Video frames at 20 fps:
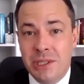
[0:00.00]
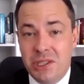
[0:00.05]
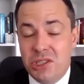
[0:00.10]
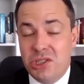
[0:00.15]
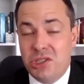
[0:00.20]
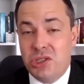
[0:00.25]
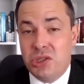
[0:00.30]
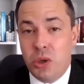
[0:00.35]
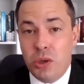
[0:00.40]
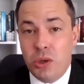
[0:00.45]
the
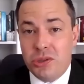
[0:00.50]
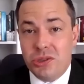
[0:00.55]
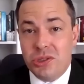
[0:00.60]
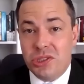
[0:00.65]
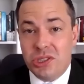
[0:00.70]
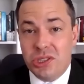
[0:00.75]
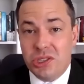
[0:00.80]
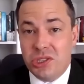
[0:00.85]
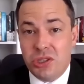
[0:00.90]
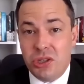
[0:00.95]

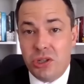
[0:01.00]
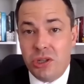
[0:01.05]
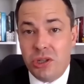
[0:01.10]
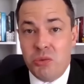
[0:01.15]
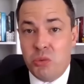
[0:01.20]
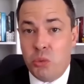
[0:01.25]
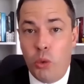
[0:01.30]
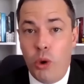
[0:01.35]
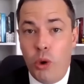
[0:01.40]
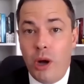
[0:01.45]
soldiers just
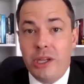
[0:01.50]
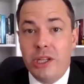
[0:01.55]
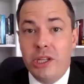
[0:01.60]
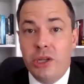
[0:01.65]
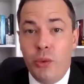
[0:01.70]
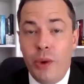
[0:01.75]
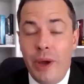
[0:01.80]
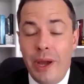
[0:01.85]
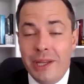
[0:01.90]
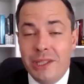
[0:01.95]
started walking
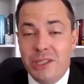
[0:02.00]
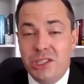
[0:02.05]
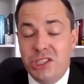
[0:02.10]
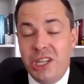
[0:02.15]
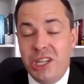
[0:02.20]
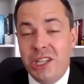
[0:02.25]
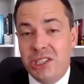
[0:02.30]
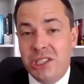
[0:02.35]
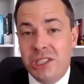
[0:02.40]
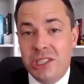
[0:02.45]
away,
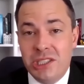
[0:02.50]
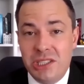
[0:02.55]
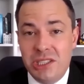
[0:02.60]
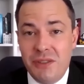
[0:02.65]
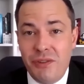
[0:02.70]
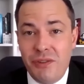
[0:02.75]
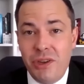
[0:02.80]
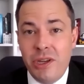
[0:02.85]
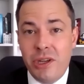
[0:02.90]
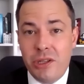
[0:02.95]
changing the
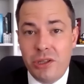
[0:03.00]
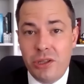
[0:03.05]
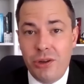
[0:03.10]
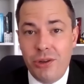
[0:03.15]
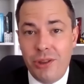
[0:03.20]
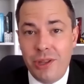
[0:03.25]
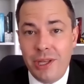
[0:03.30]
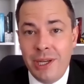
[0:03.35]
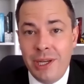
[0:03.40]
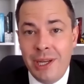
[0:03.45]
civilian
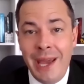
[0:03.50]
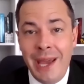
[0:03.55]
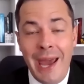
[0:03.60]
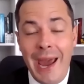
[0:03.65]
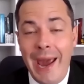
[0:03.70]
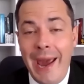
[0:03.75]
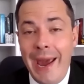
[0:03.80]
clothing,